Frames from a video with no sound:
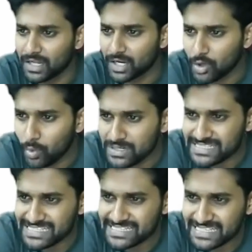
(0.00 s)
Now what
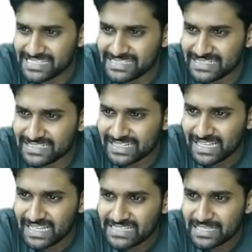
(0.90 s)
C says that
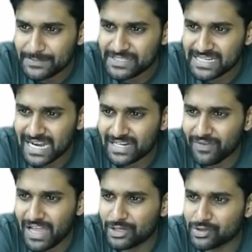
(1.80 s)
subtract
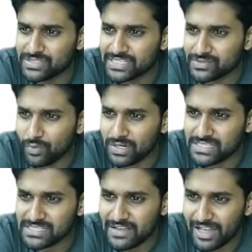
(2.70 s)
value 6. What
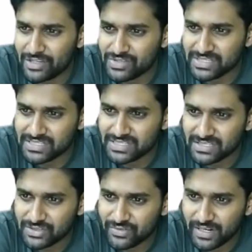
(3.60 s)
is value 6 here?
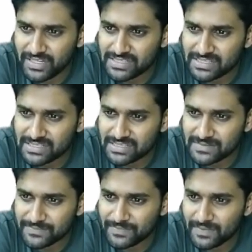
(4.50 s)
26.
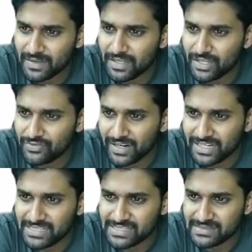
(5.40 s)

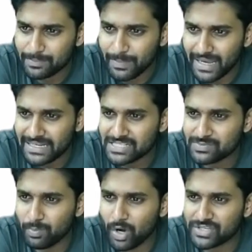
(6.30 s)
26 minus
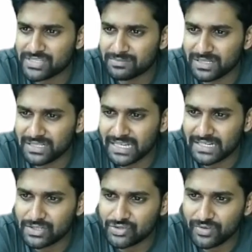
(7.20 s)
box number
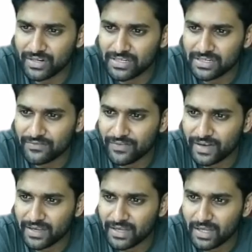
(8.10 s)
10,
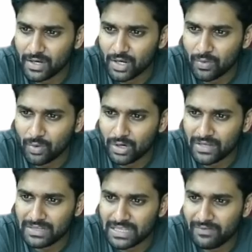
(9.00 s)
25. Now
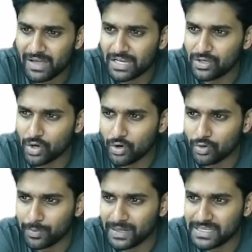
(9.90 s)
whatever the value you have
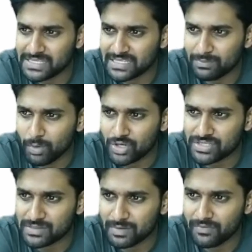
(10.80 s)
to place in box
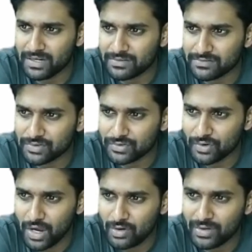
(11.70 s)
number 1. So you
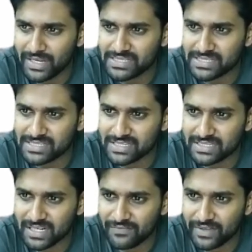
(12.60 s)
have to erase this
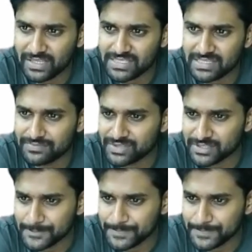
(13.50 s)
data after the steps.